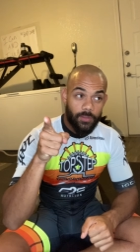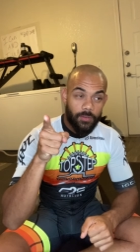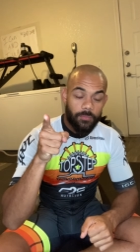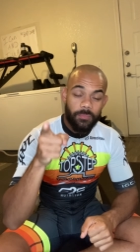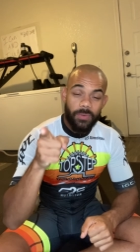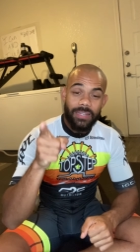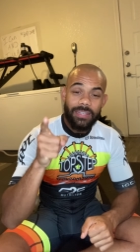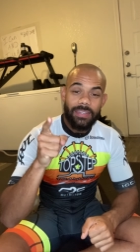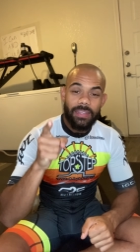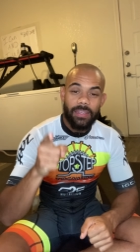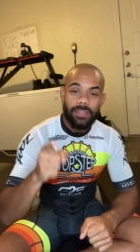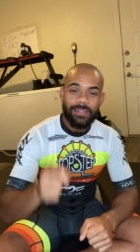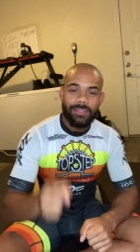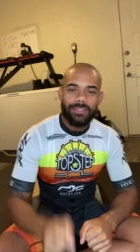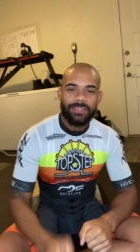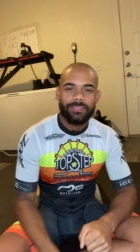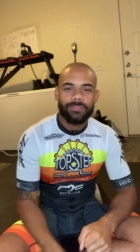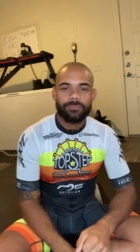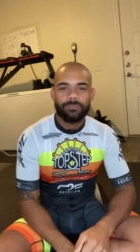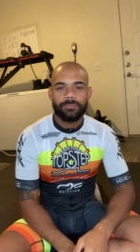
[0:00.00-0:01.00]
Monday.
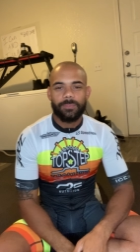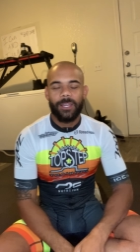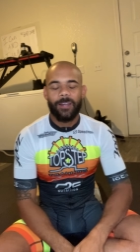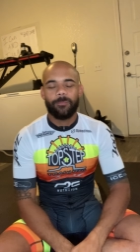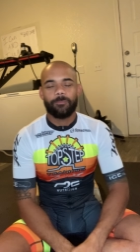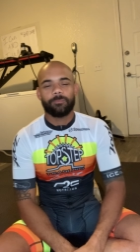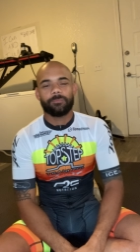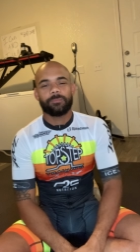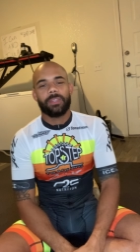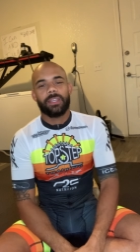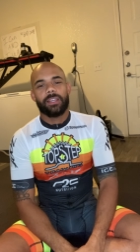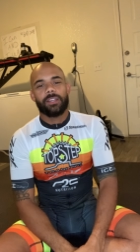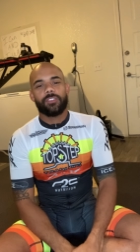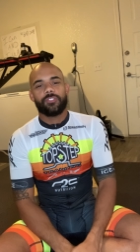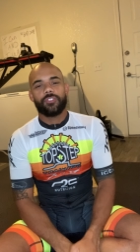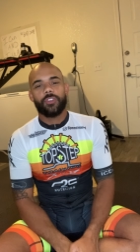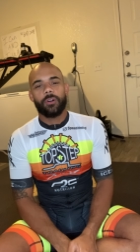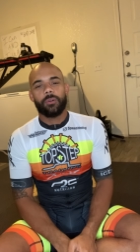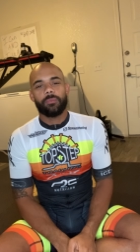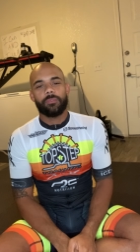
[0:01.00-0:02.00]
Yeah.
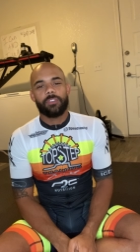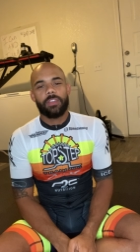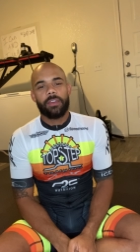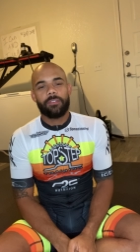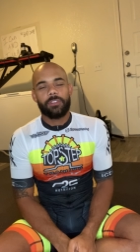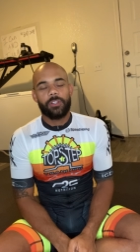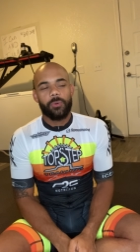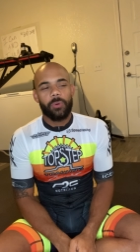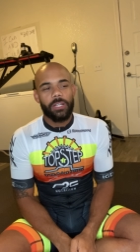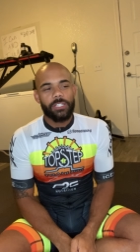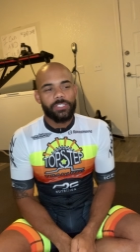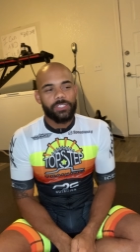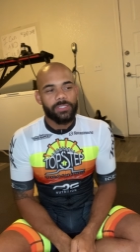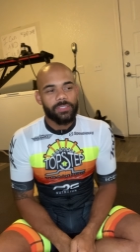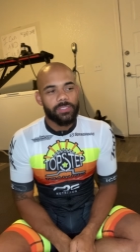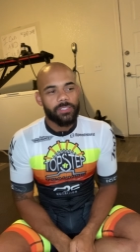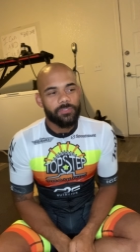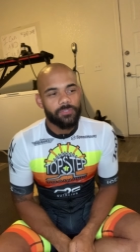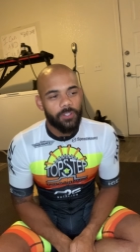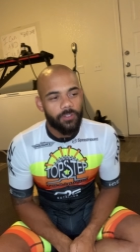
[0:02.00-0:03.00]
So if you have any
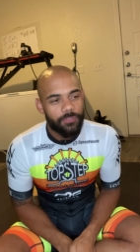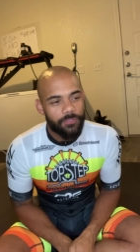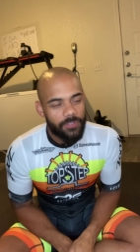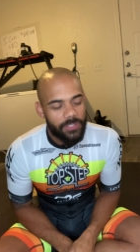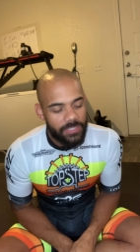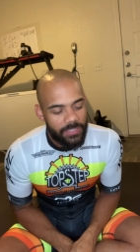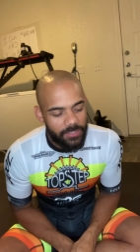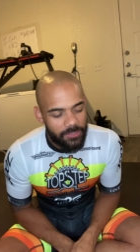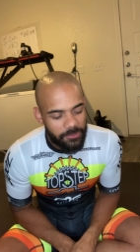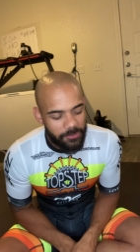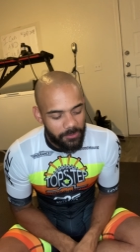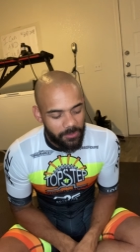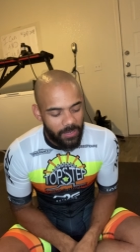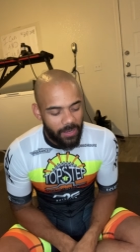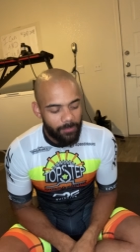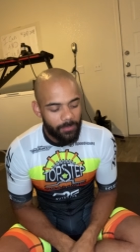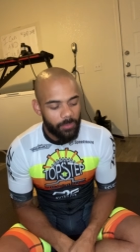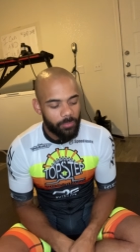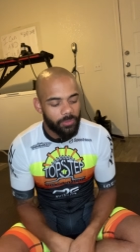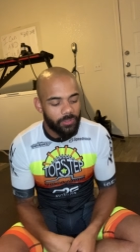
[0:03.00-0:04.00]
questions, feel free to
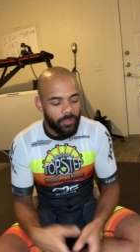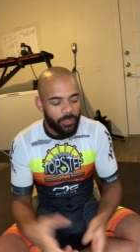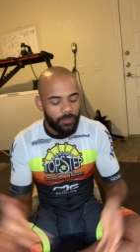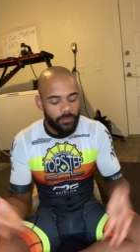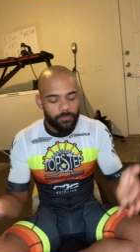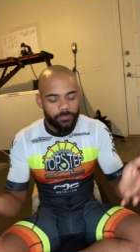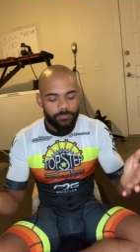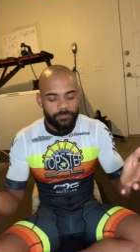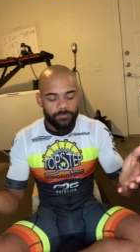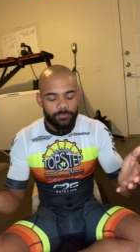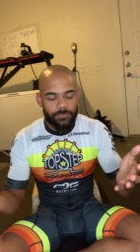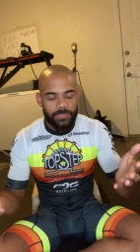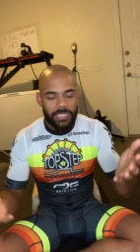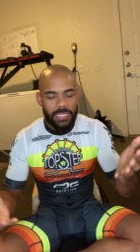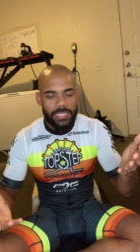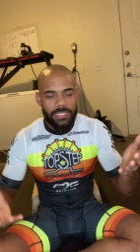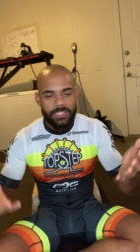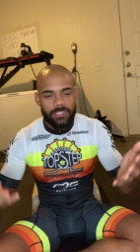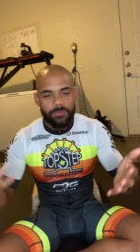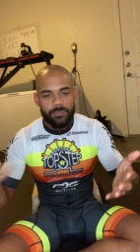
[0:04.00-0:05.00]
comment below.
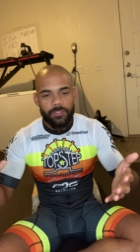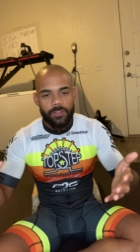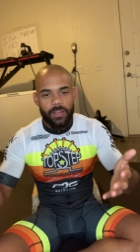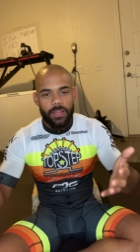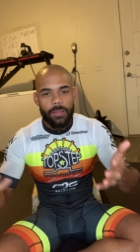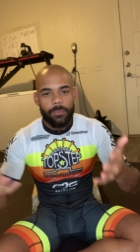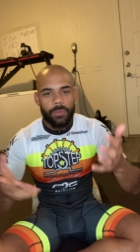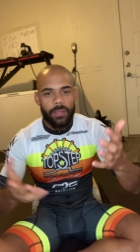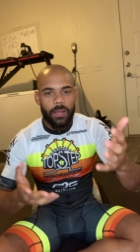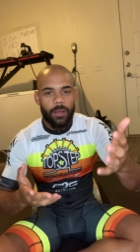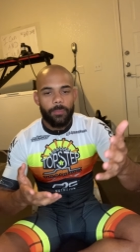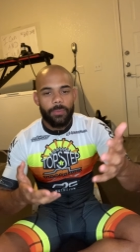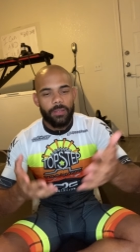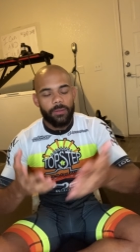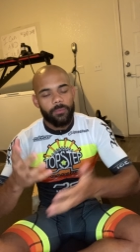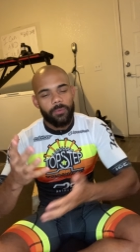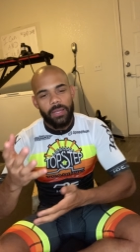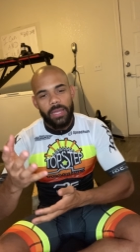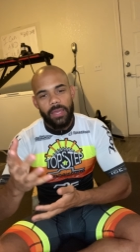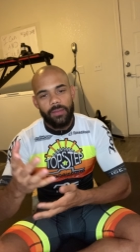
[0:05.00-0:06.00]
Like, subscribe, comment,
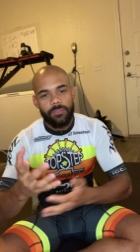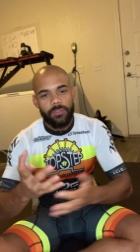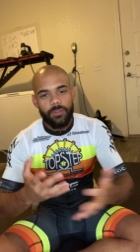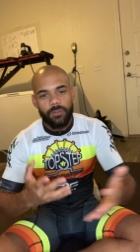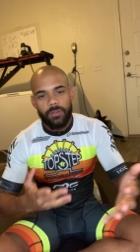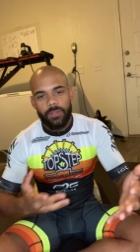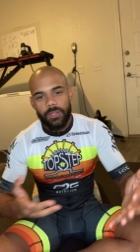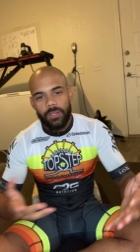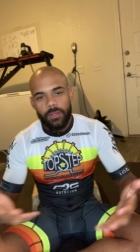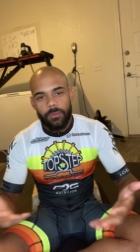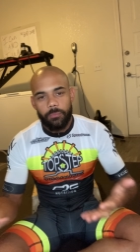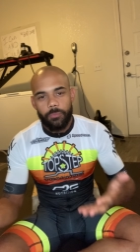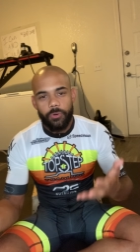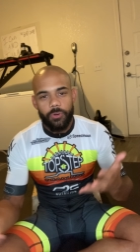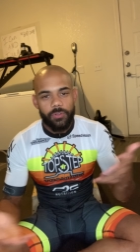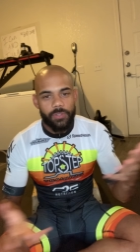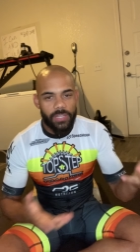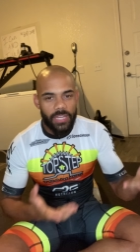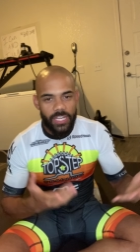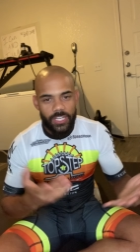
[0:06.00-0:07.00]
what have you. More
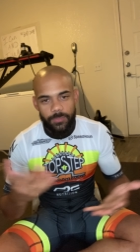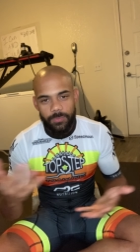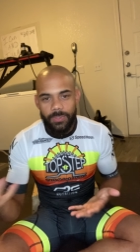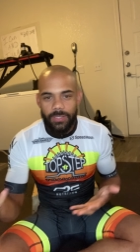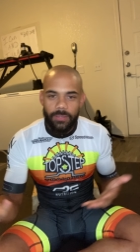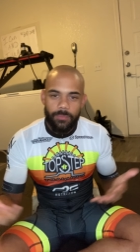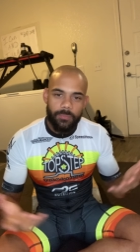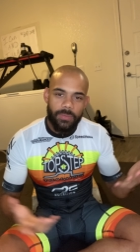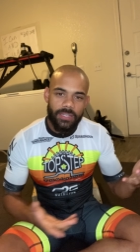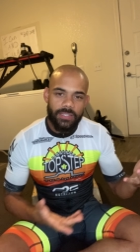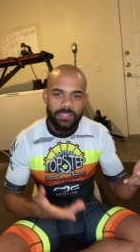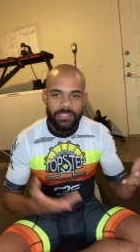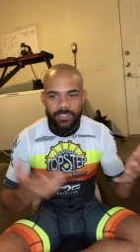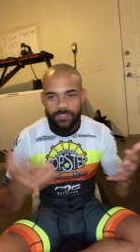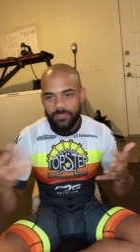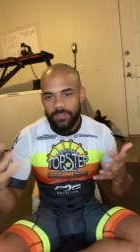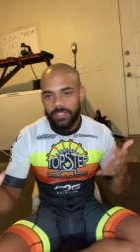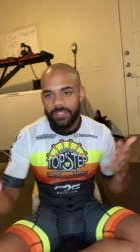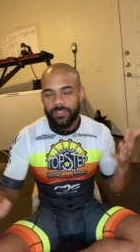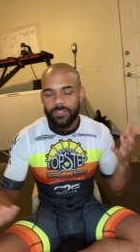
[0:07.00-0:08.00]
engagement makes these
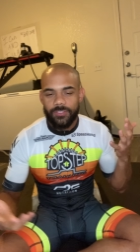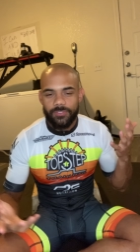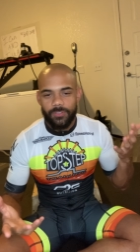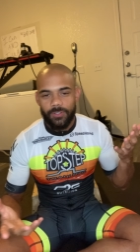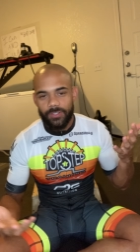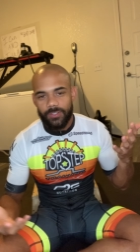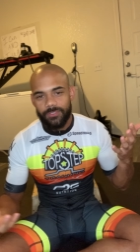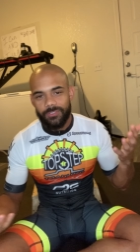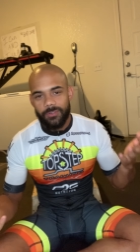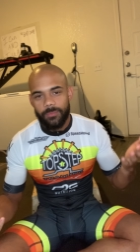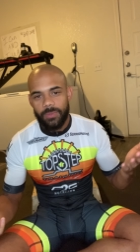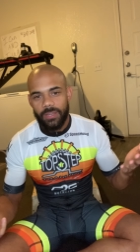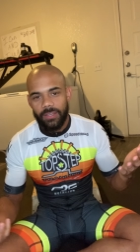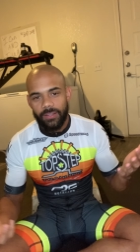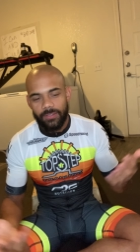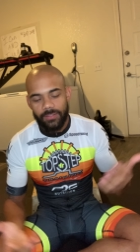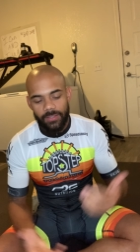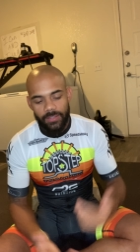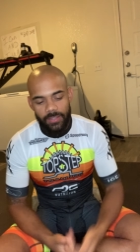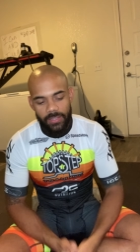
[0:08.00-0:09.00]
videos funner for me.
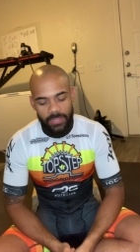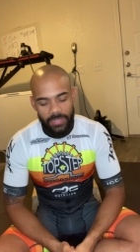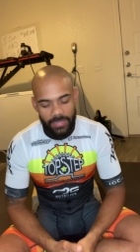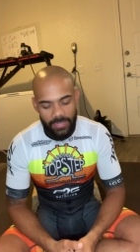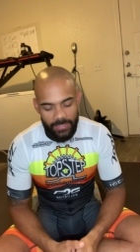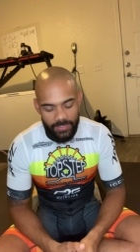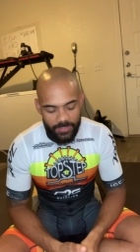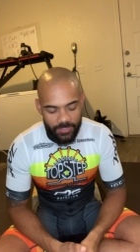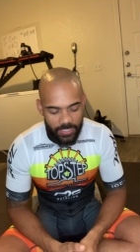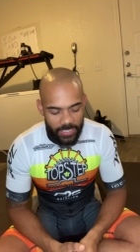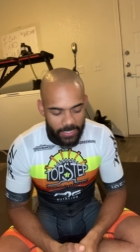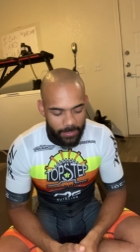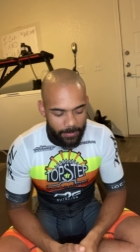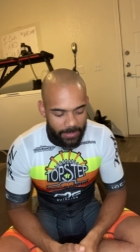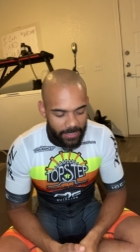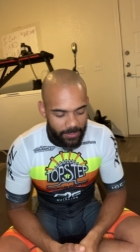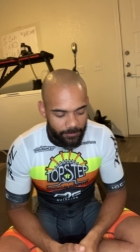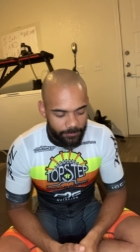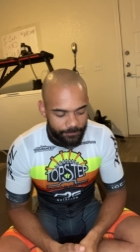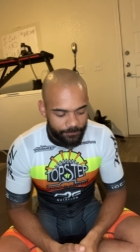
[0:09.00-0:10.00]
I get to check them
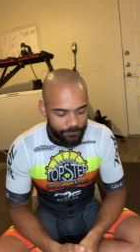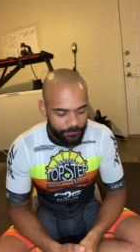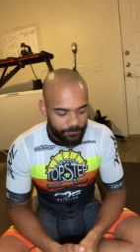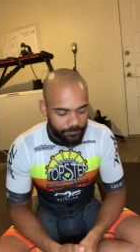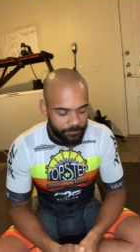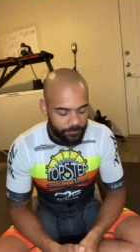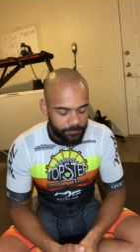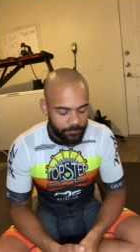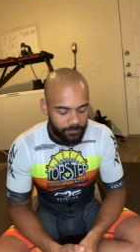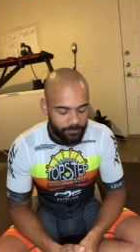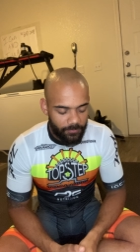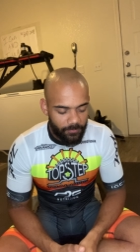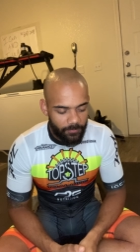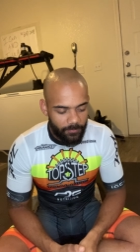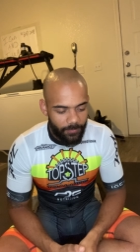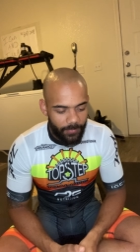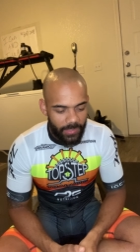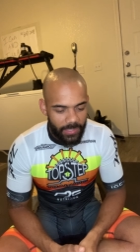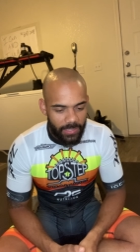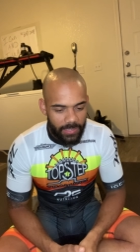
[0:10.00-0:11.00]
out.
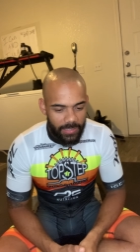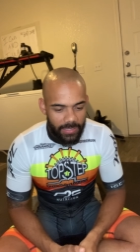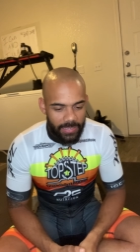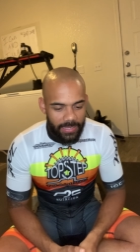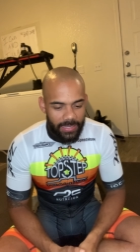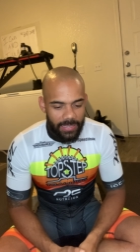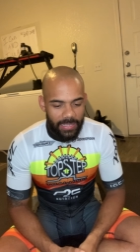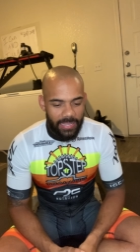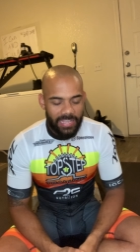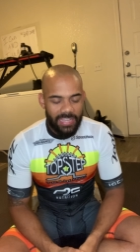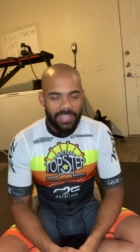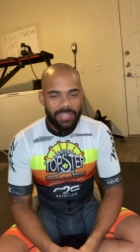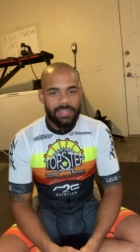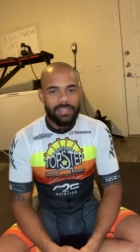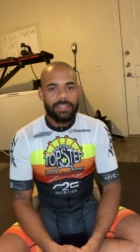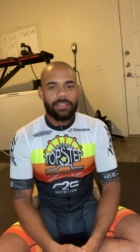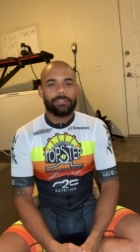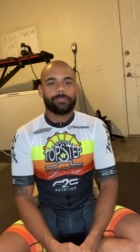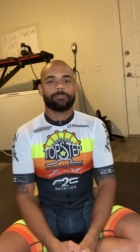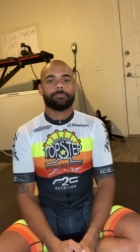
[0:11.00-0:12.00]
And
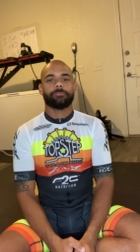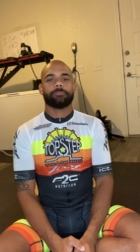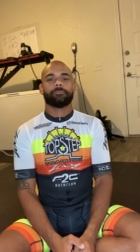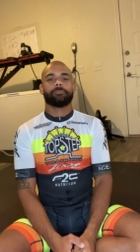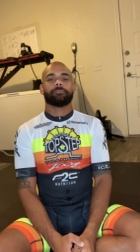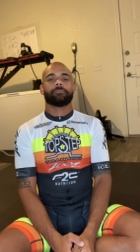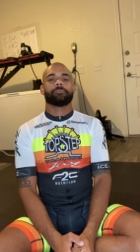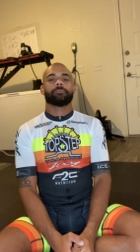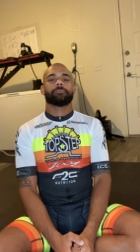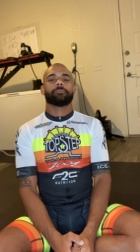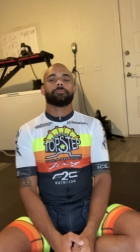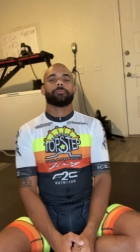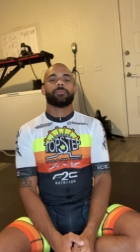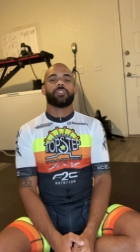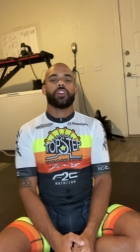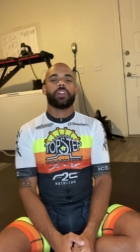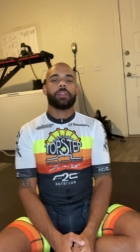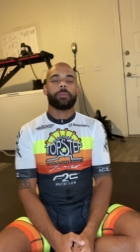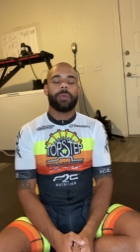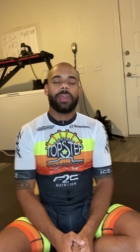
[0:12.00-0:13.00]

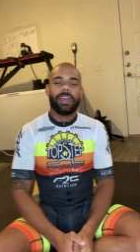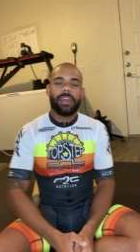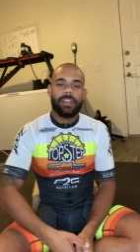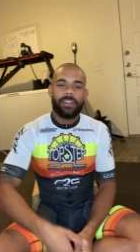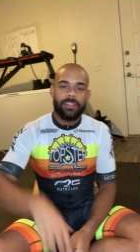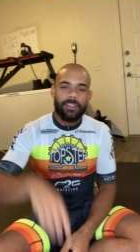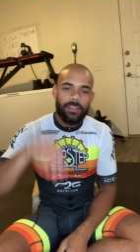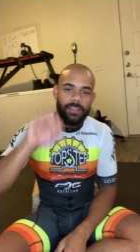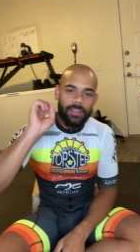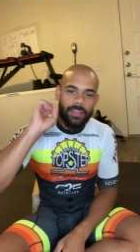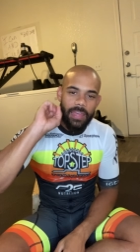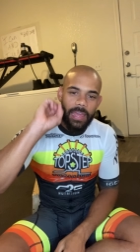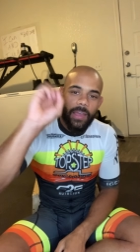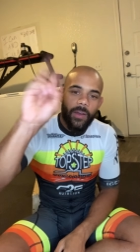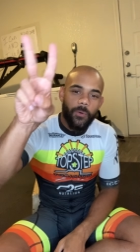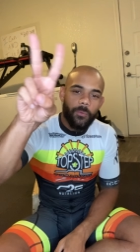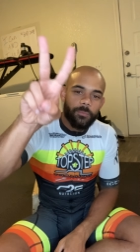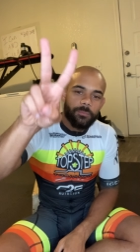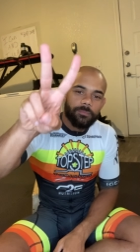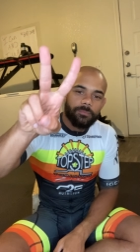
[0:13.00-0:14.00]
Journeyman
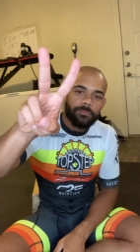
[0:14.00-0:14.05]
out.